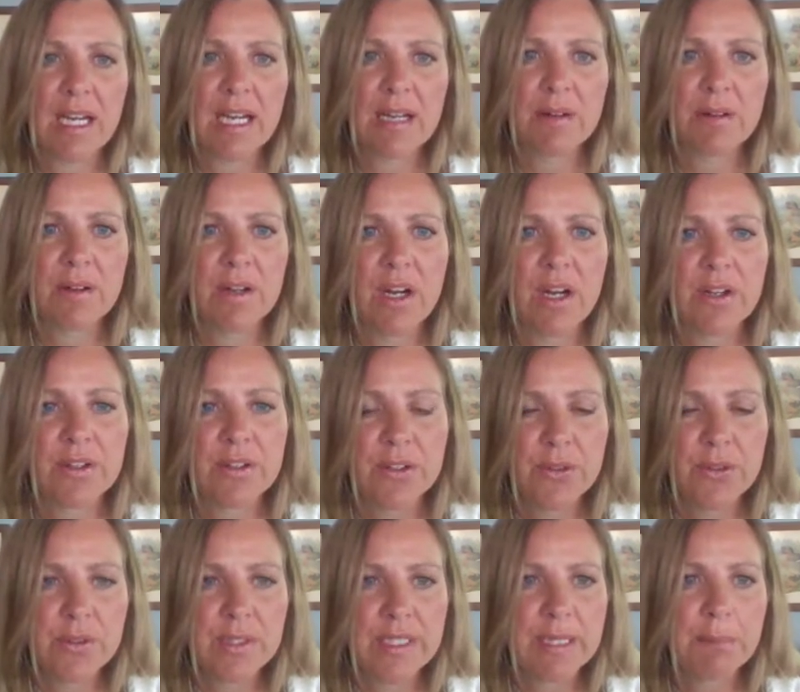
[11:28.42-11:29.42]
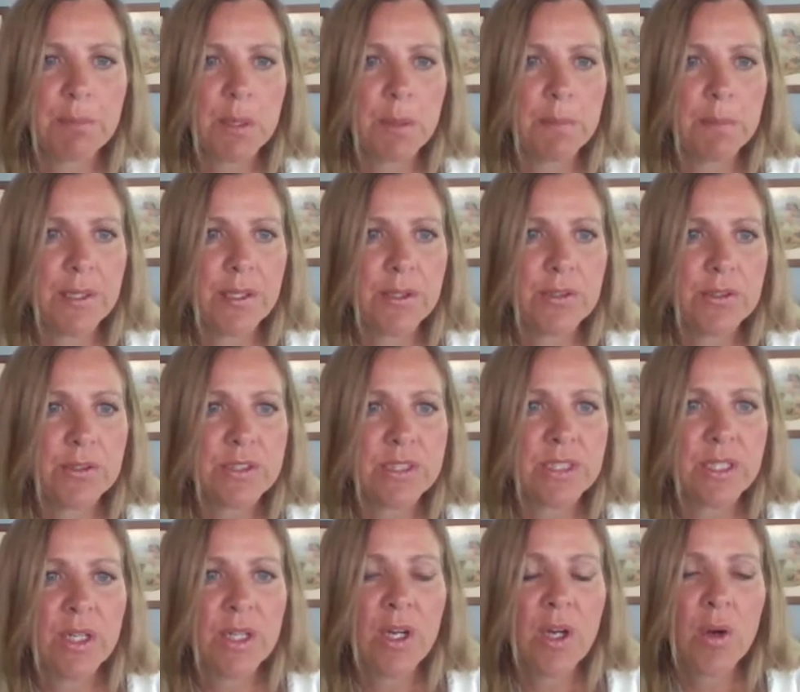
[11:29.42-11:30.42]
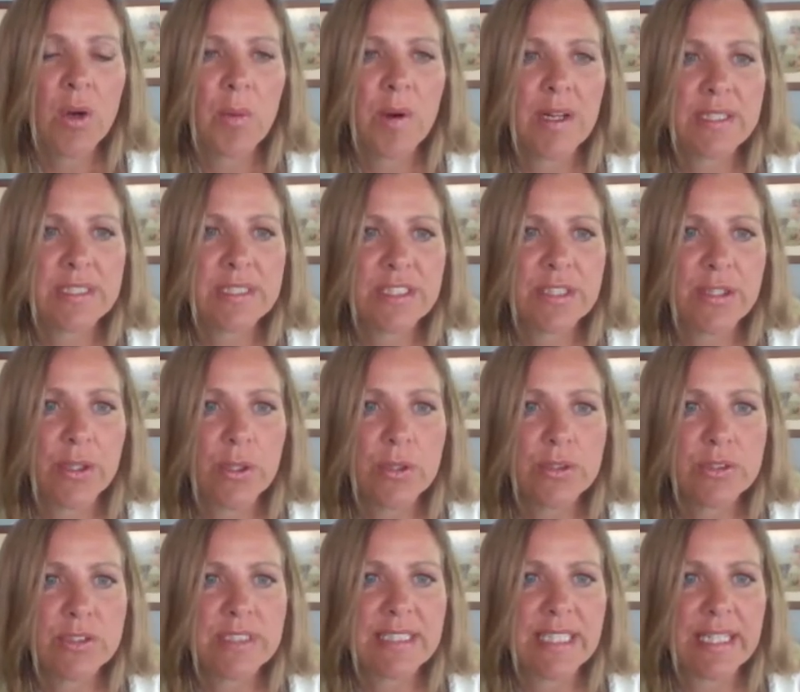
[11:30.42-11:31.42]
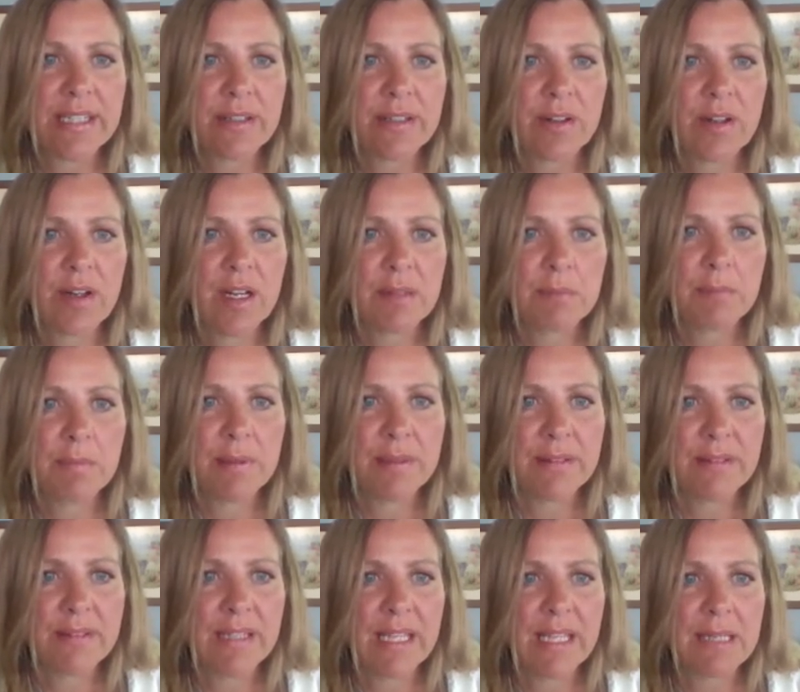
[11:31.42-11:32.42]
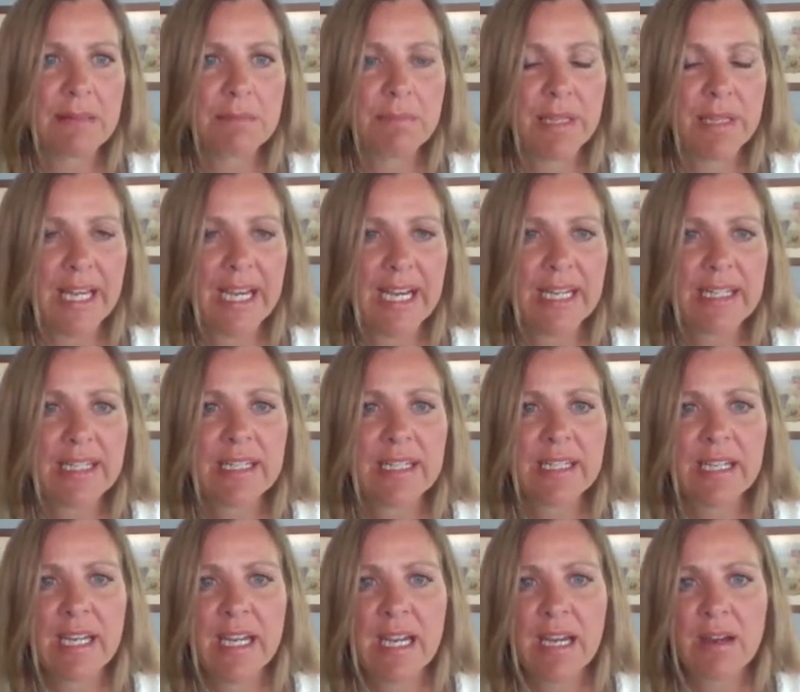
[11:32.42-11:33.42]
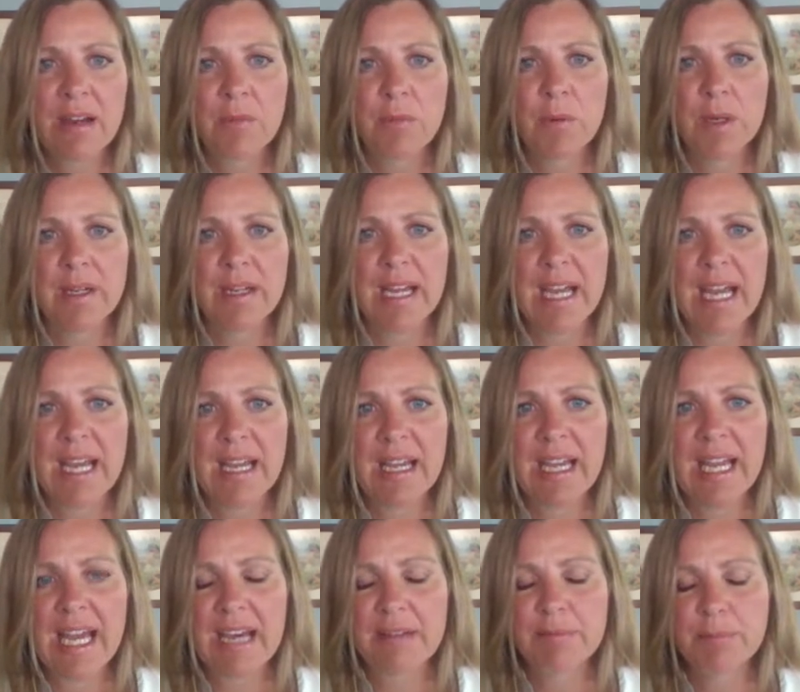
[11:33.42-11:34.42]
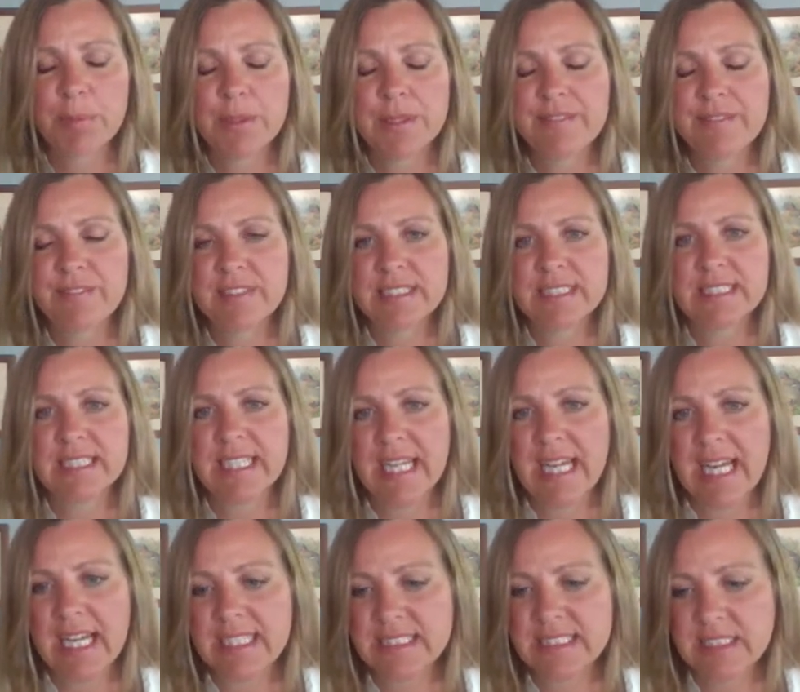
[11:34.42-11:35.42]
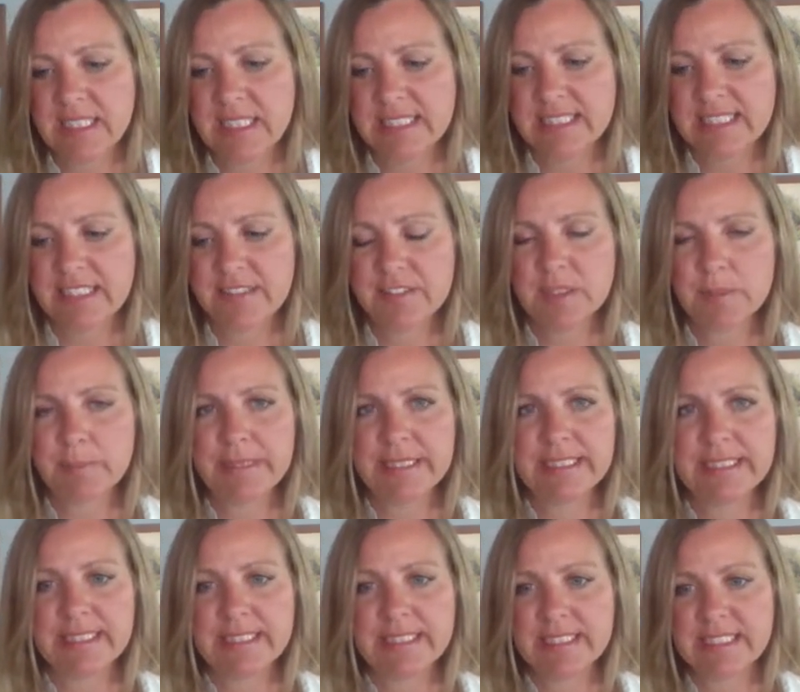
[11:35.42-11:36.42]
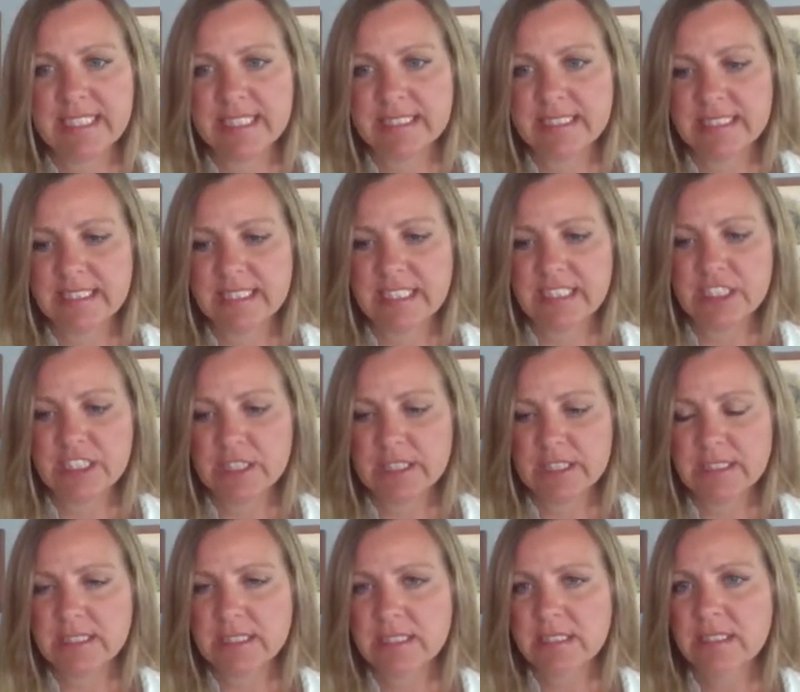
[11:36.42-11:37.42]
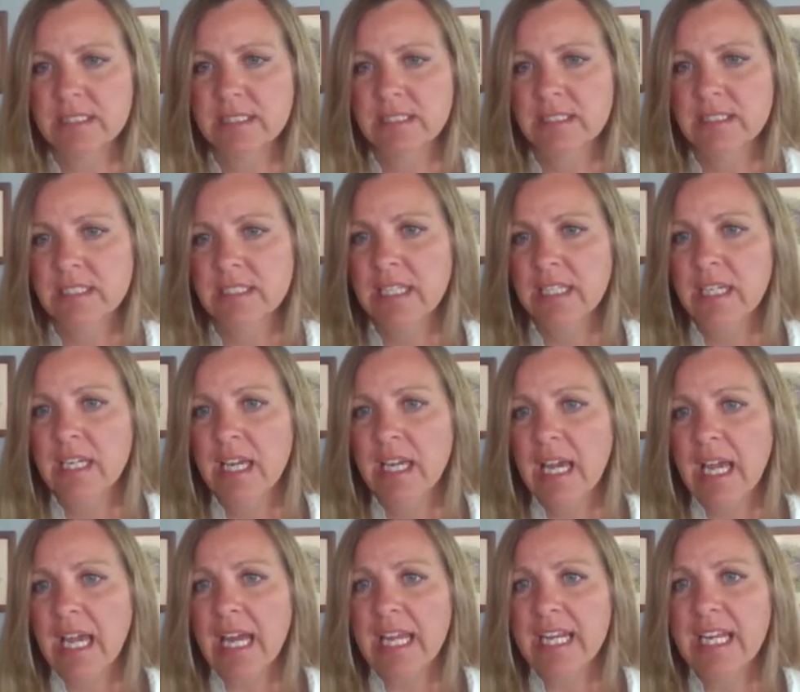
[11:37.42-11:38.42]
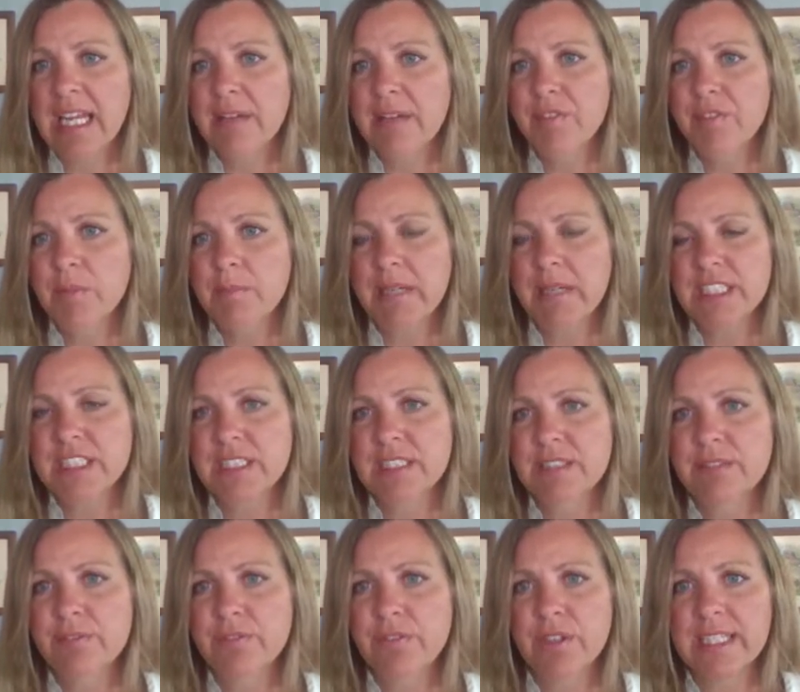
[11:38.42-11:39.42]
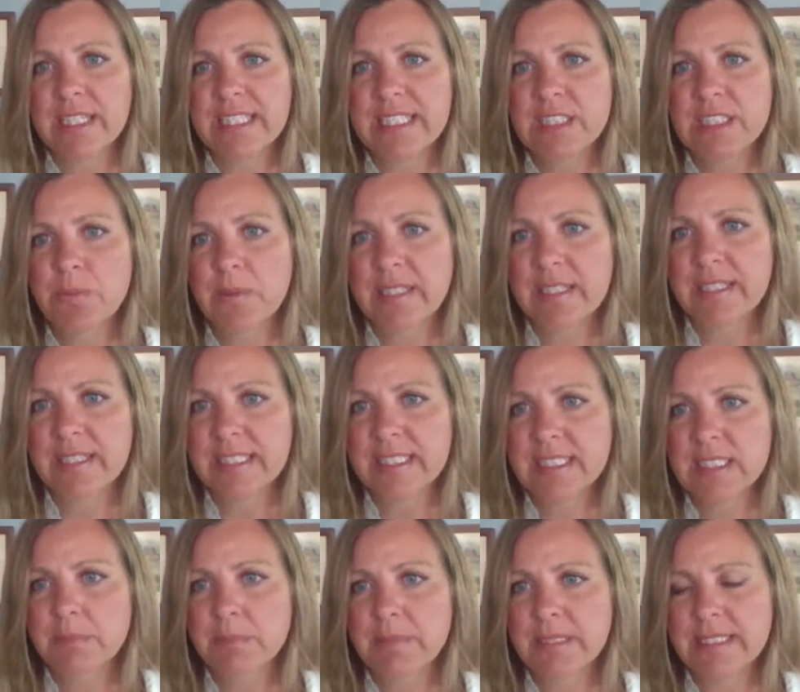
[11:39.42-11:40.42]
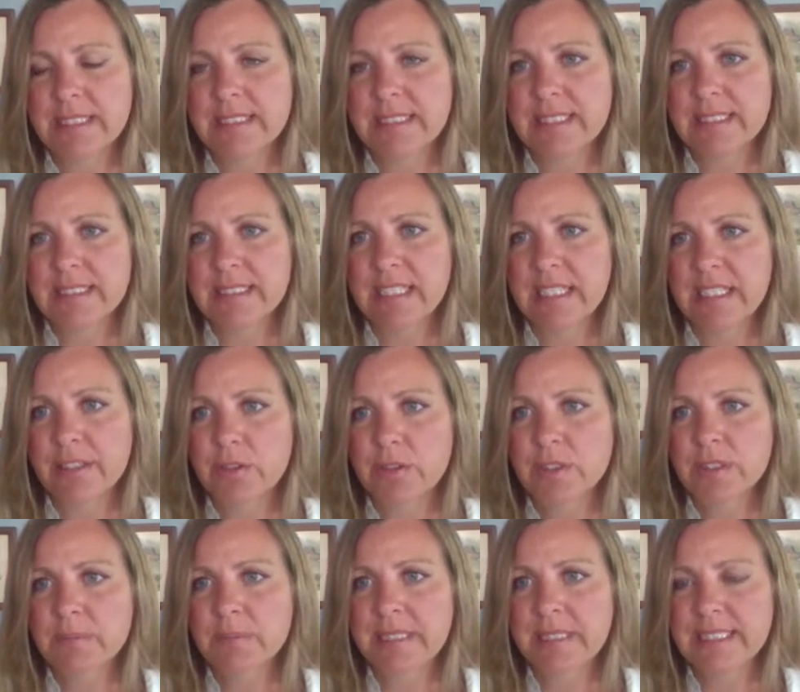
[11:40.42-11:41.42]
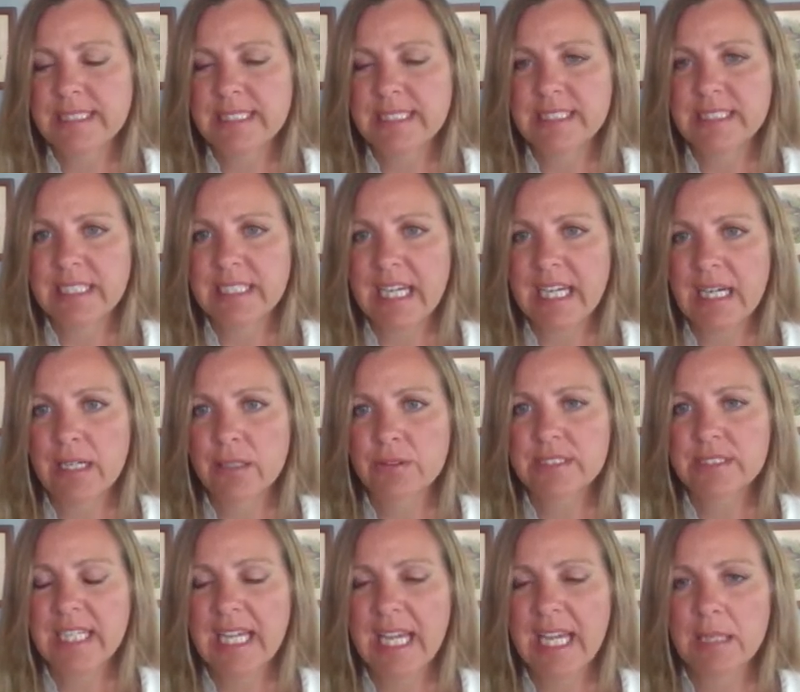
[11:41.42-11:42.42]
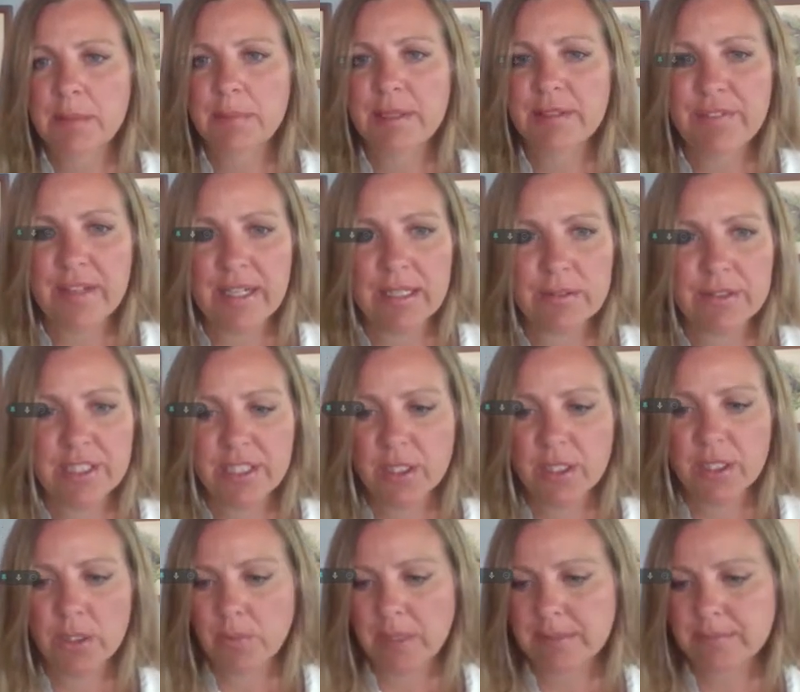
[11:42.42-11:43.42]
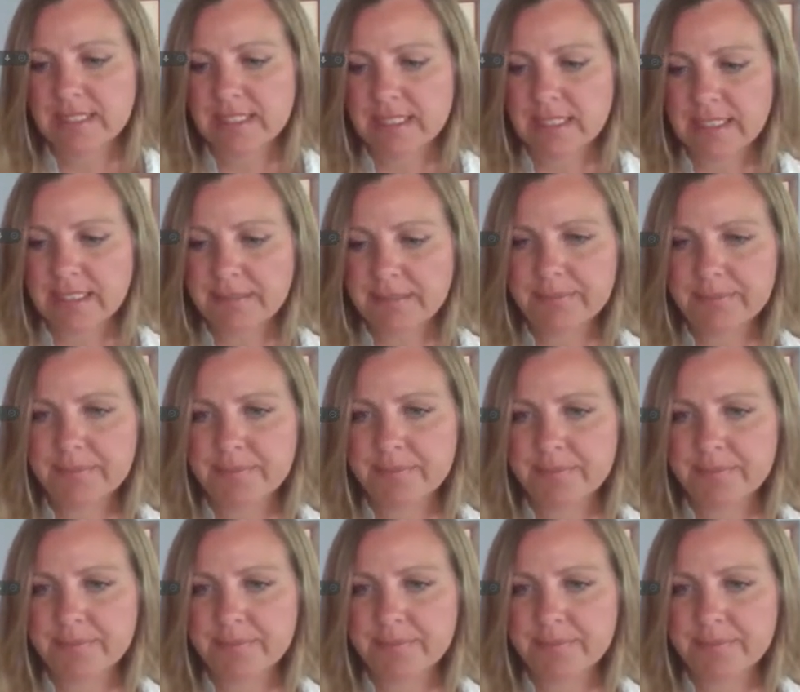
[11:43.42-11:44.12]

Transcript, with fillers: uh, are newly proposed, whereas those that are on in black were have previously had sensitive species designations. And information for each one of these species and those species accounts can be found on our website.